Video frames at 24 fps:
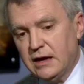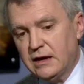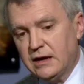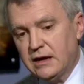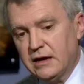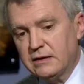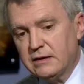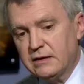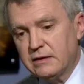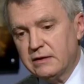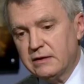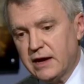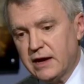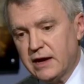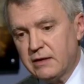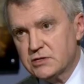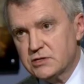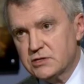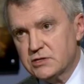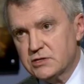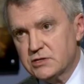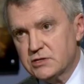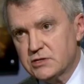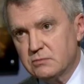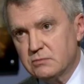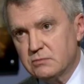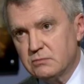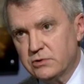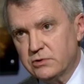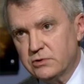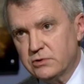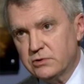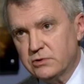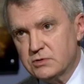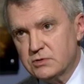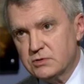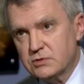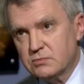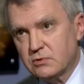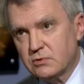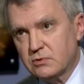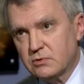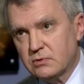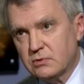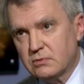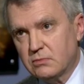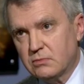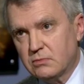And that makes them more
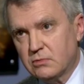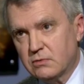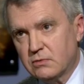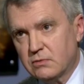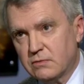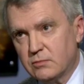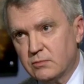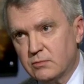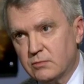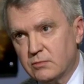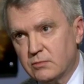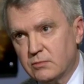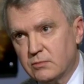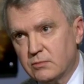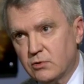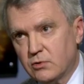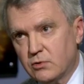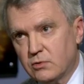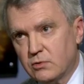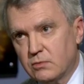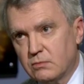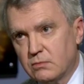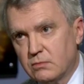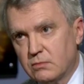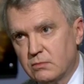useful, more valuable.